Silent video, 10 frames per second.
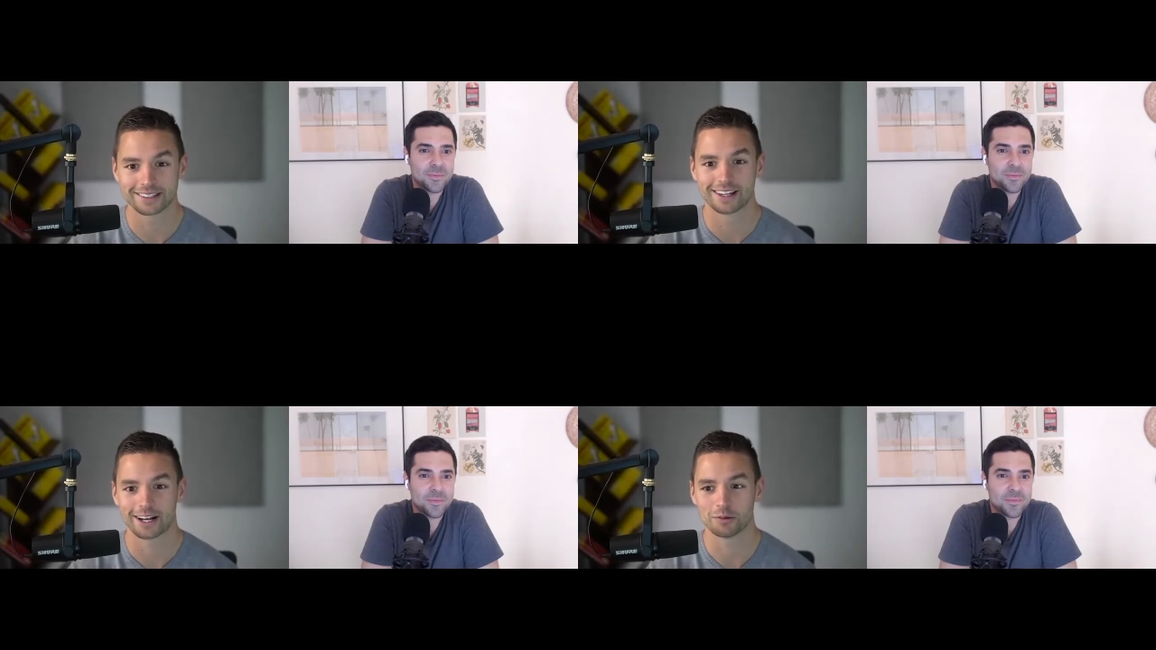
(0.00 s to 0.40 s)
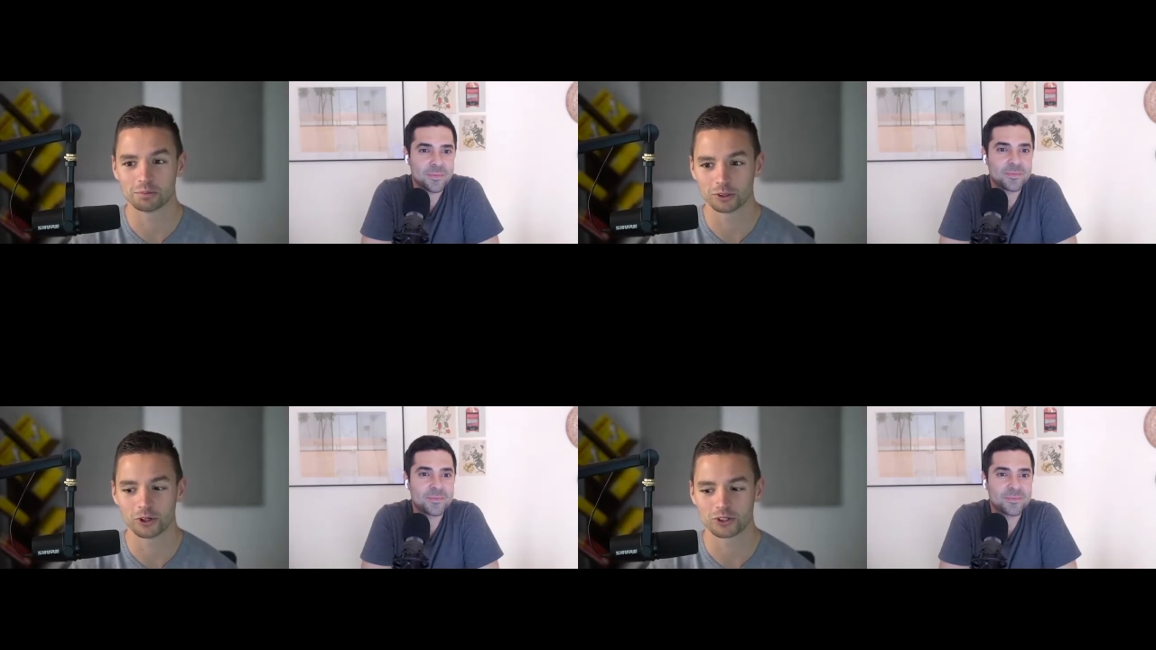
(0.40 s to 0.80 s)
Speaker 1: a
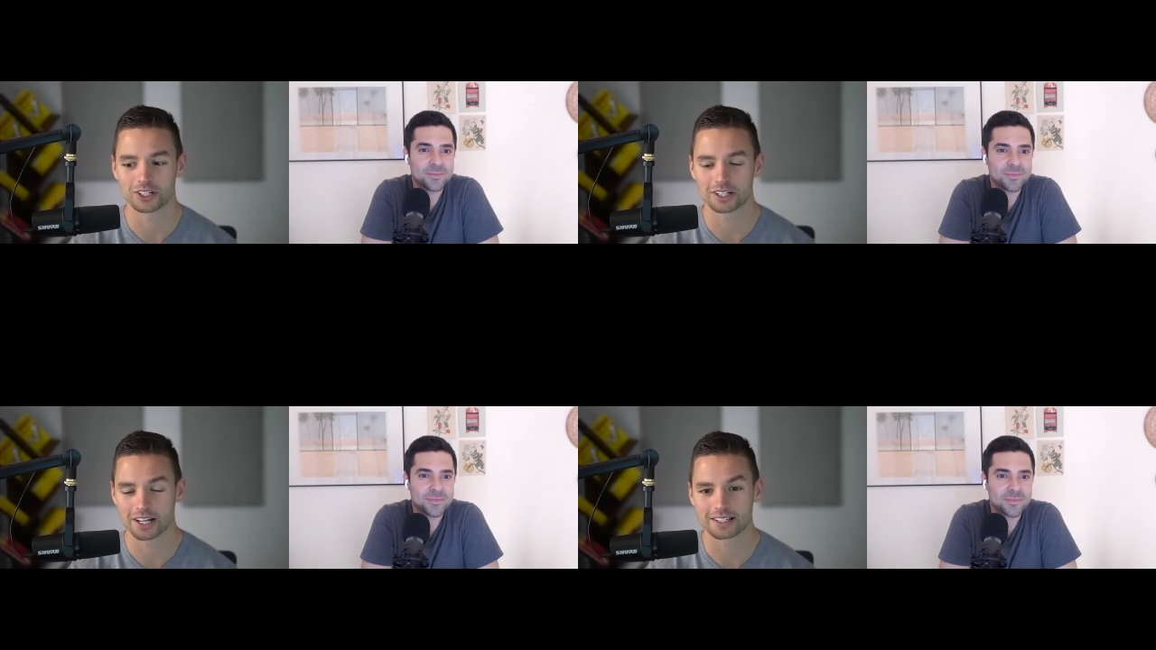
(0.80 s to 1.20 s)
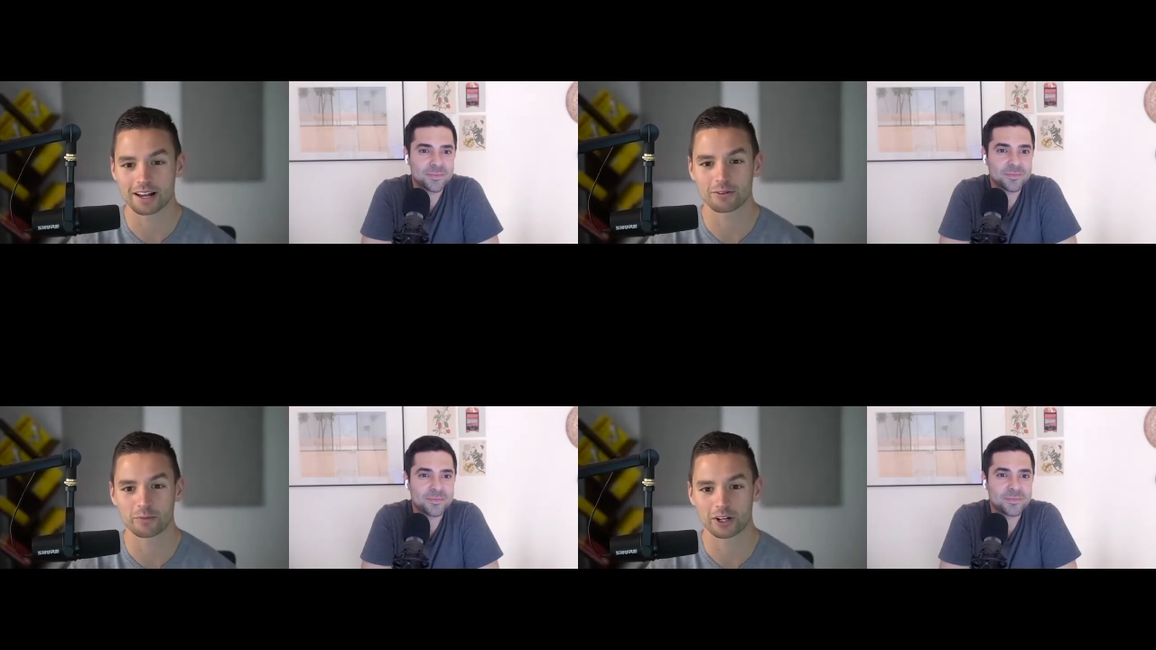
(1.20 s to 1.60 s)
blue ocean does
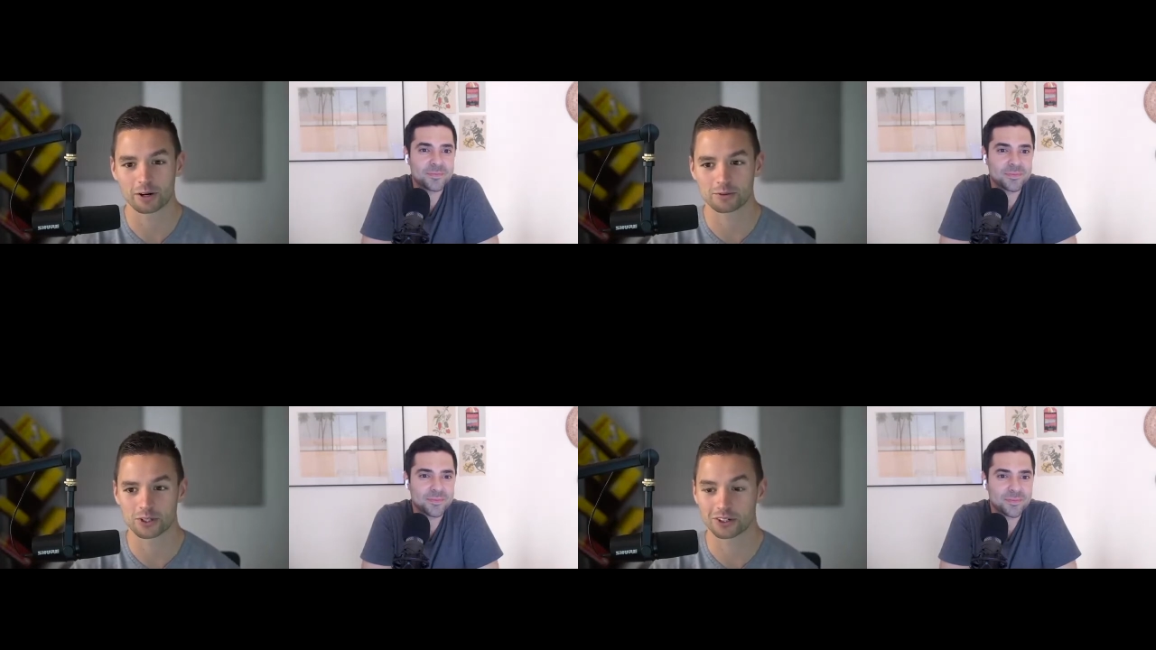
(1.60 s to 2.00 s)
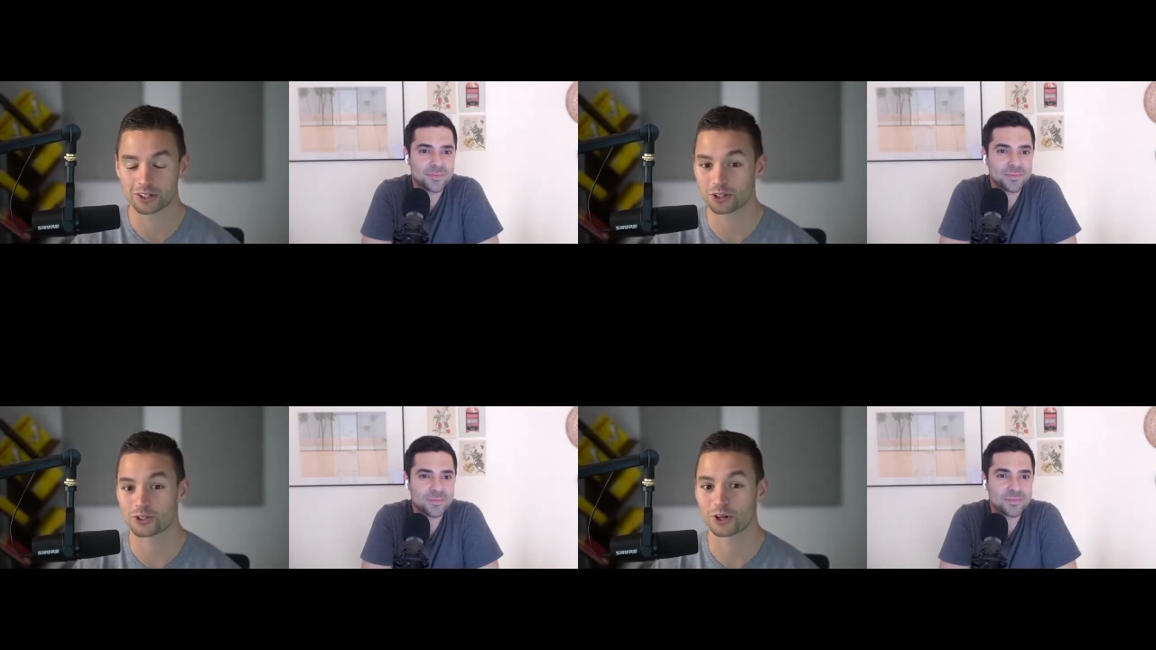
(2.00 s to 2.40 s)
have a big opportunity
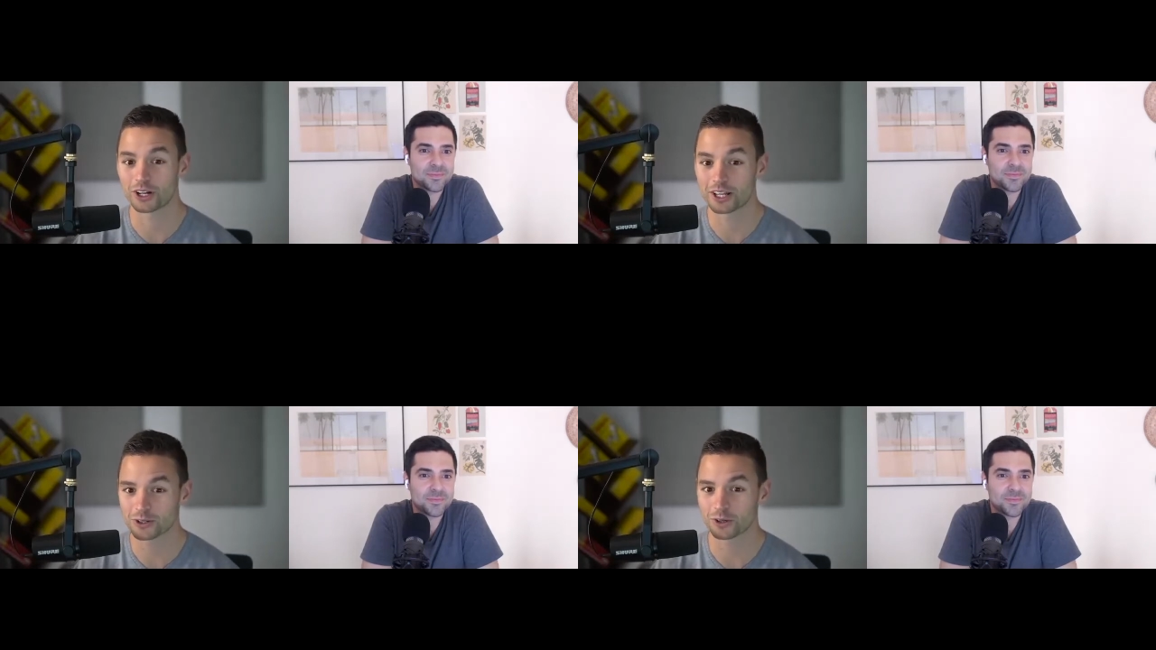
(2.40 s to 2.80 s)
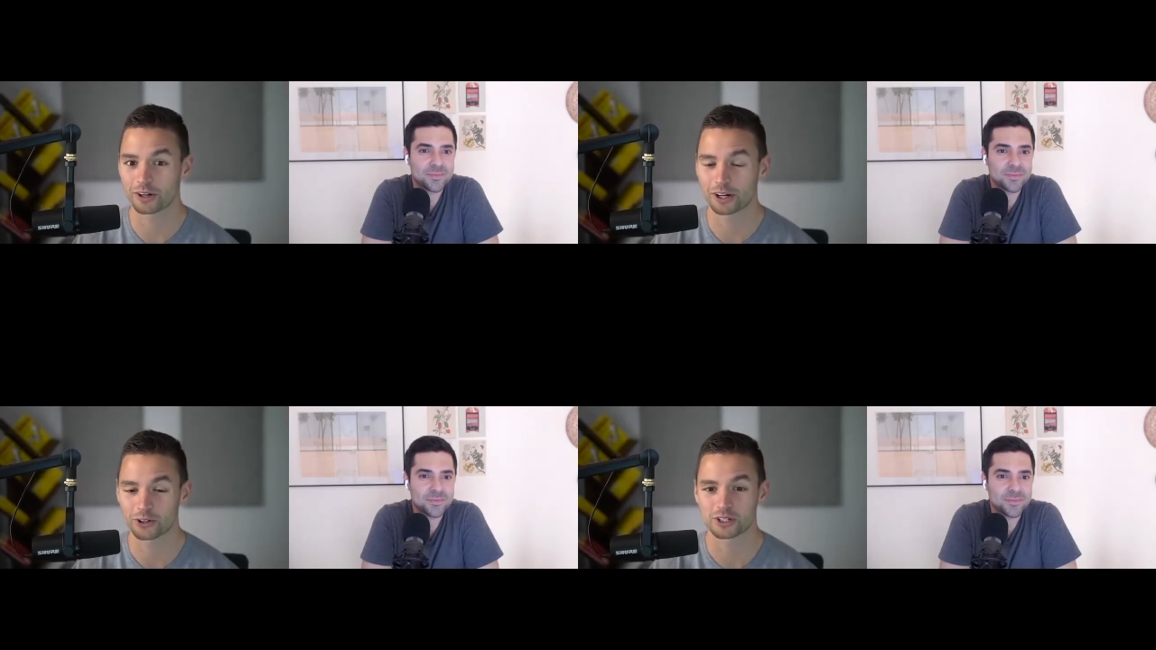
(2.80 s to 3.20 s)
to turn into a
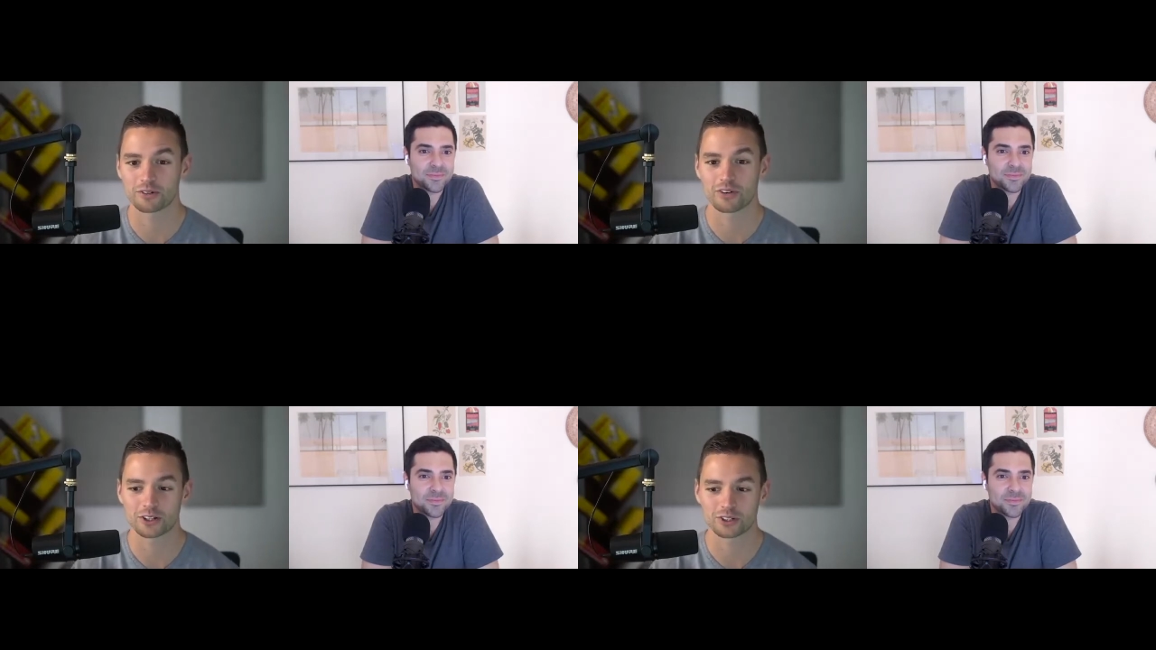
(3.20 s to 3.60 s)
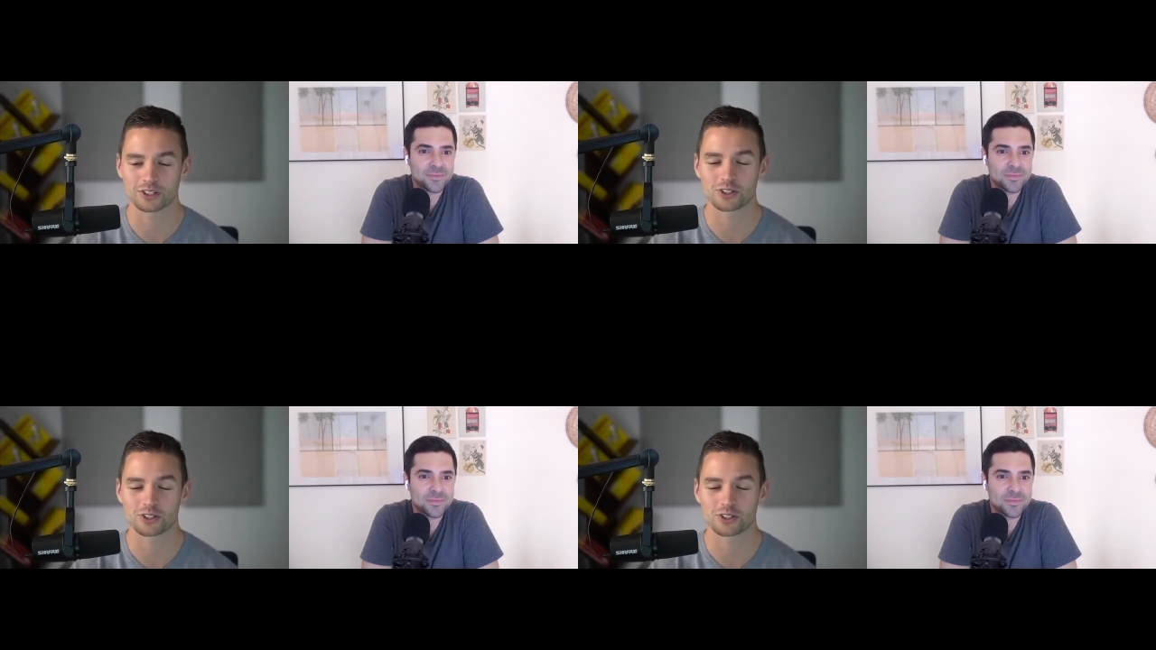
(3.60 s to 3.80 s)
red ocean eventually.